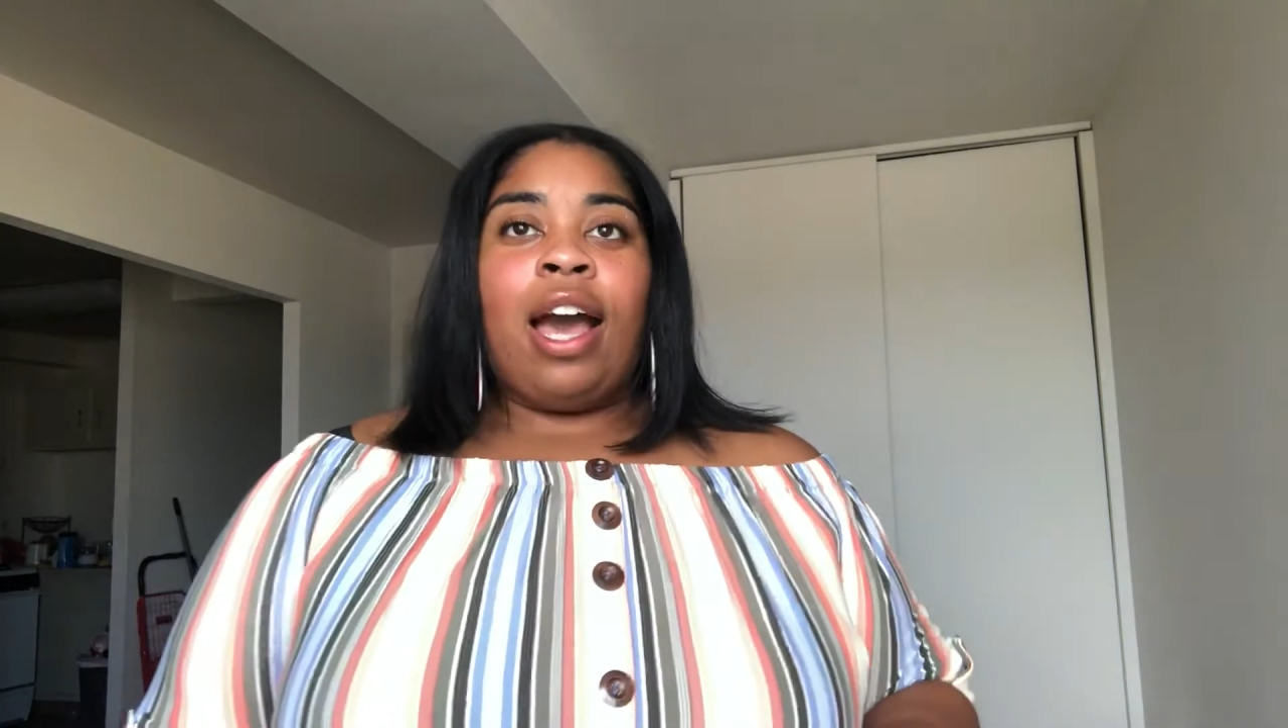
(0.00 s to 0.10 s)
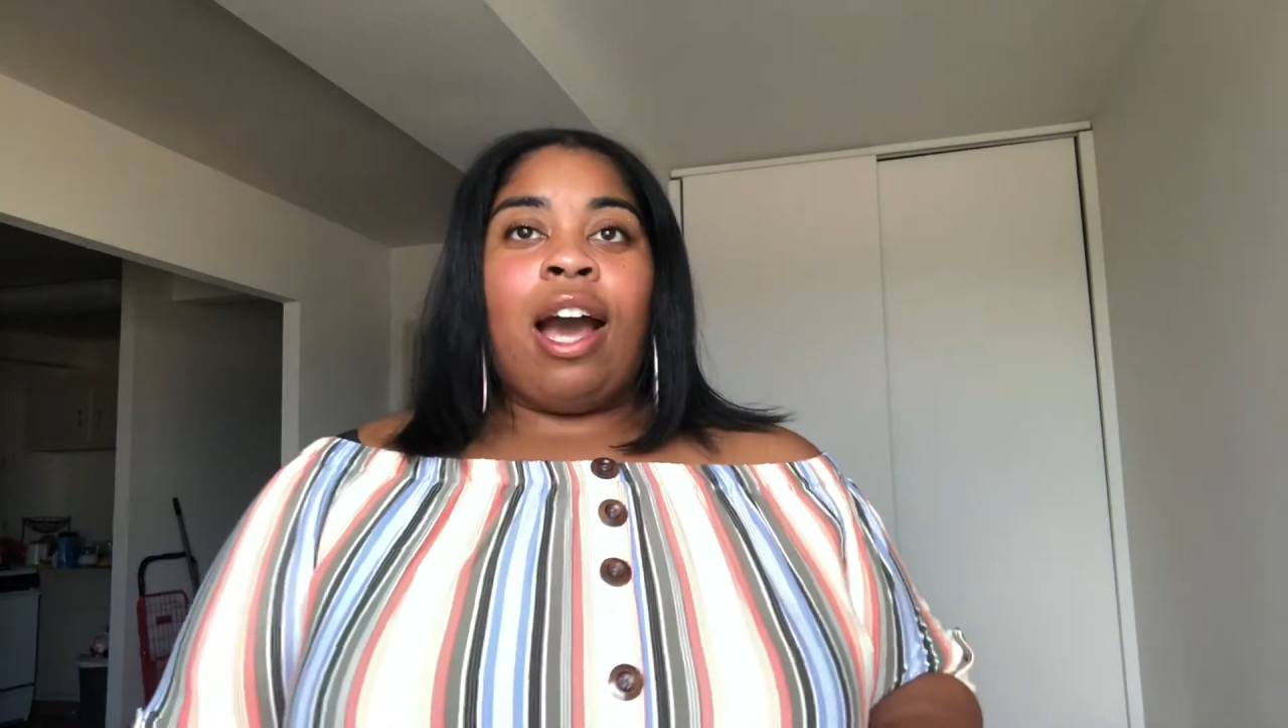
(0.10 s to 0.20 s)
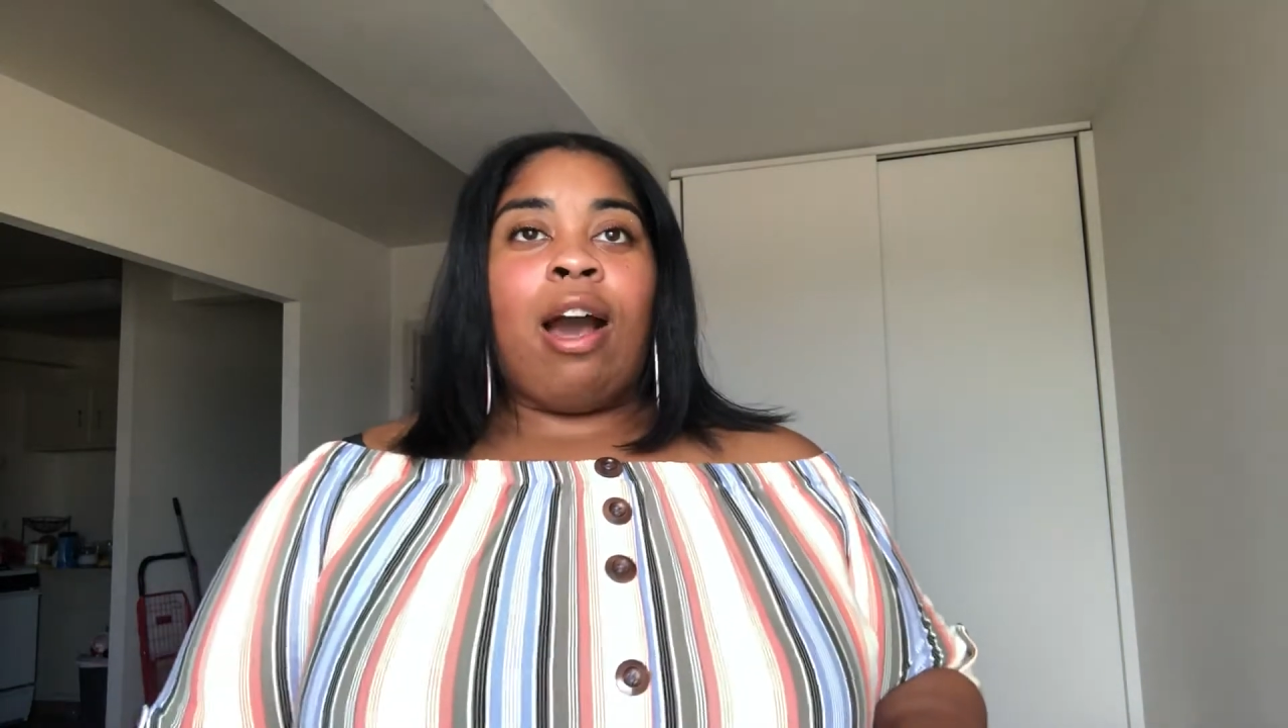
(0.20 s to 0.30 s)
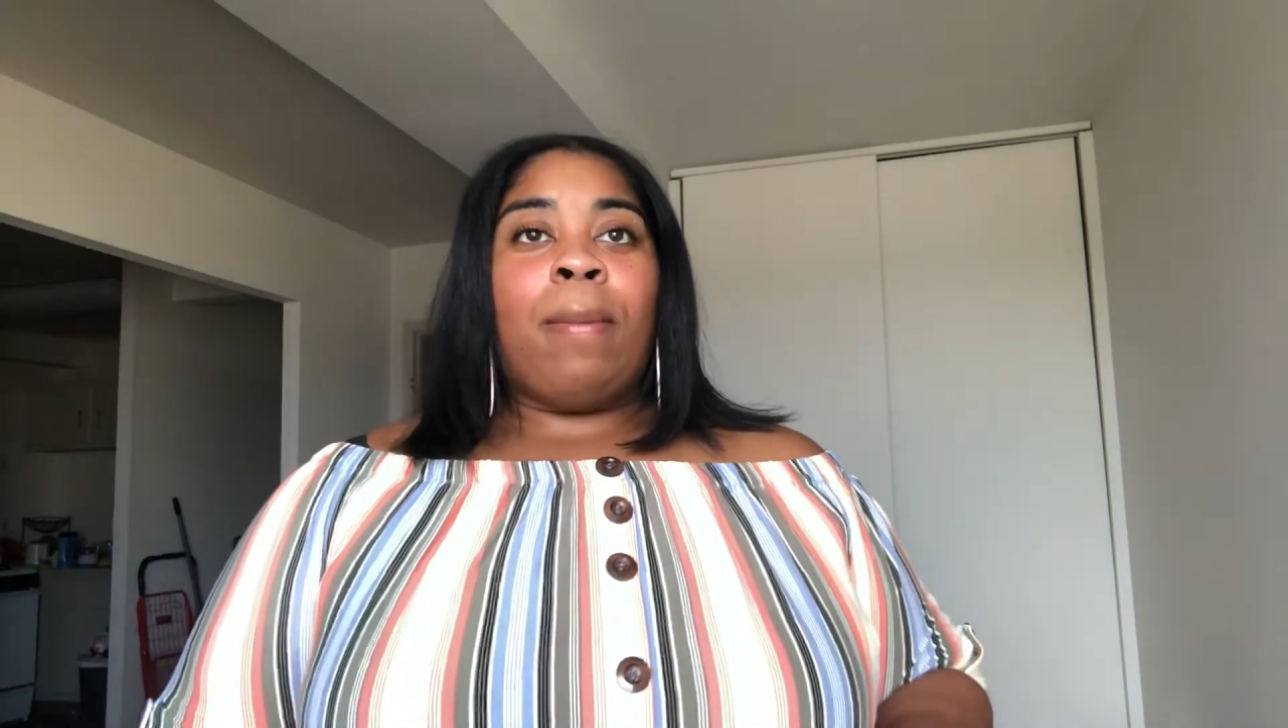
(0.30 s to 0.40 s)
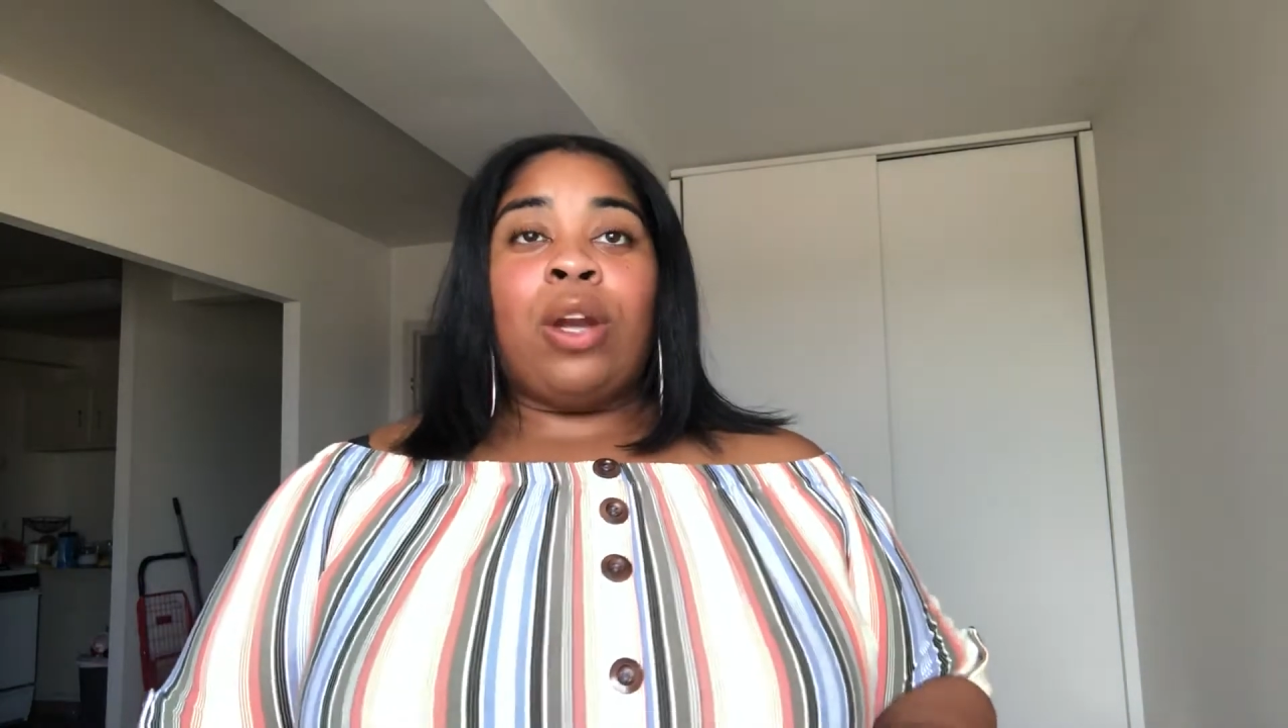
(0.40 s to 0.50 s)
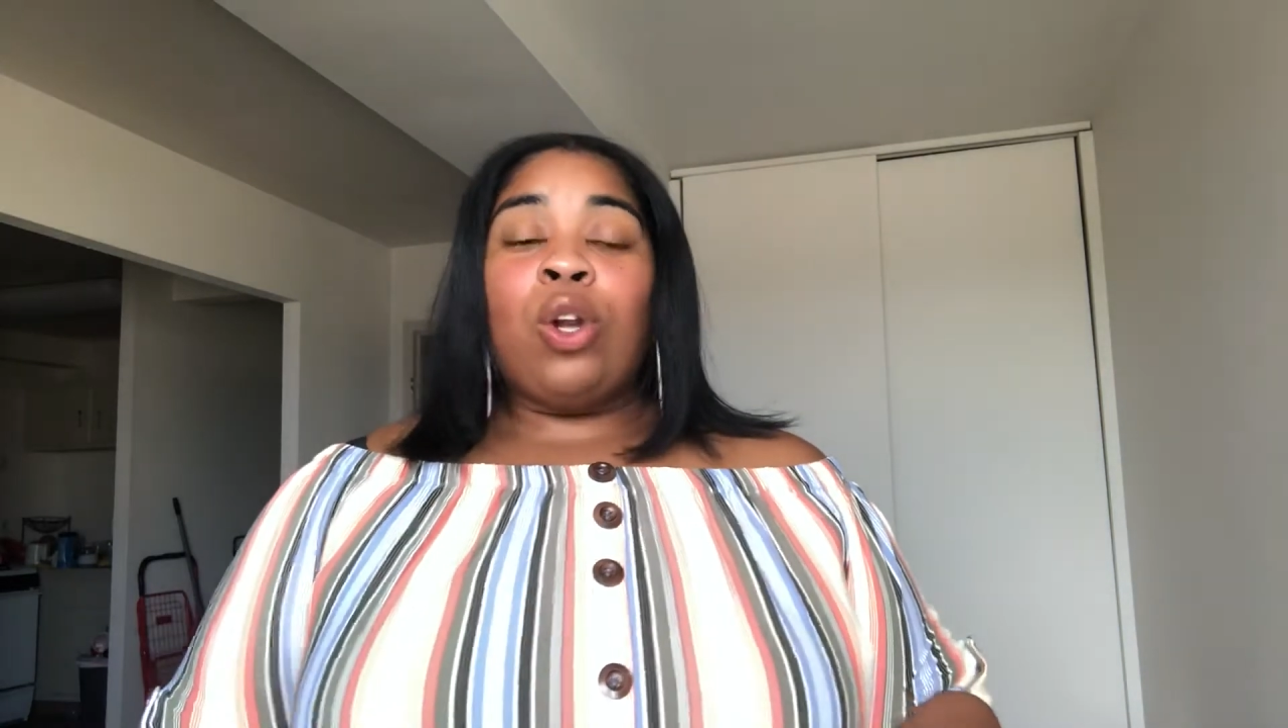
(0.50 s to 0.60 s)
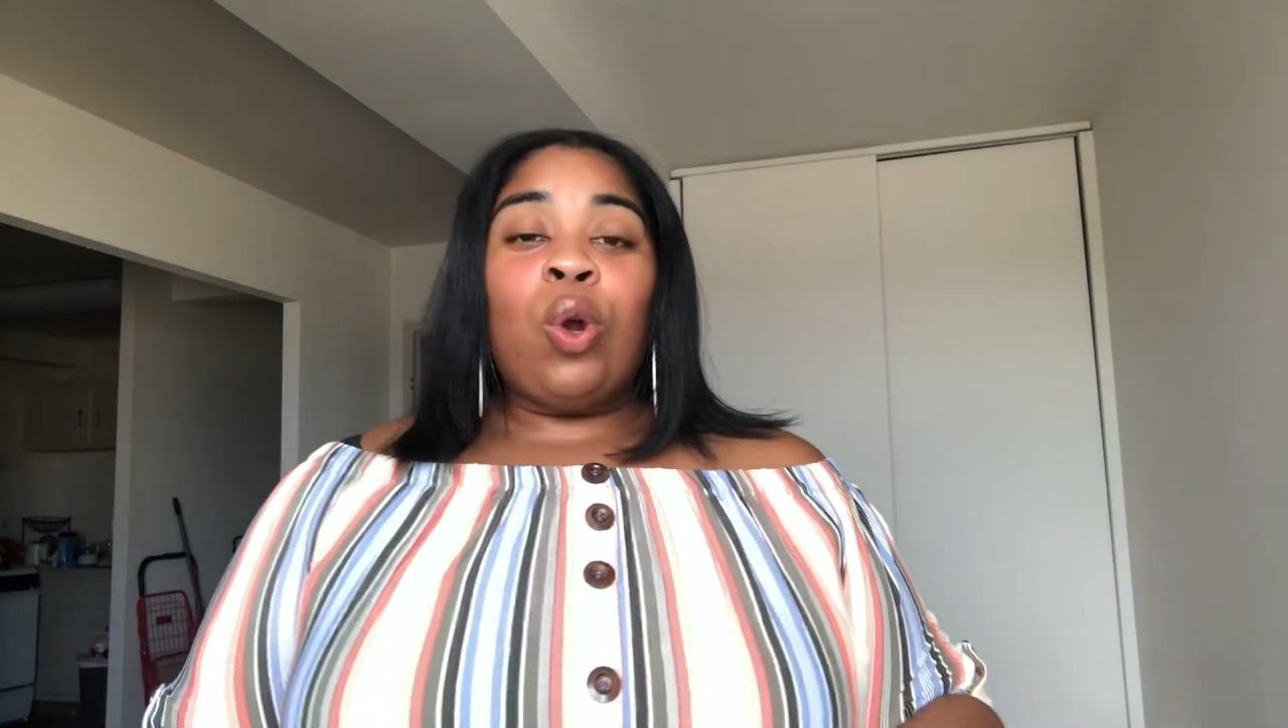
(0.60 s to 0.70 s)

are no